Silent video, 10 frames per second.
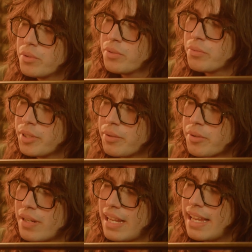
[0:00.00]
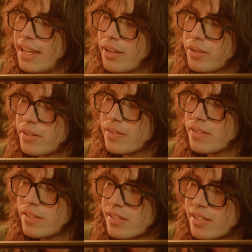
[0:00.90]
when we were out
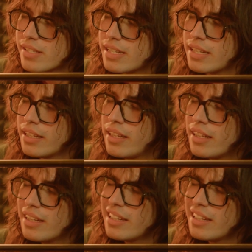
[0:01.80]
on the town.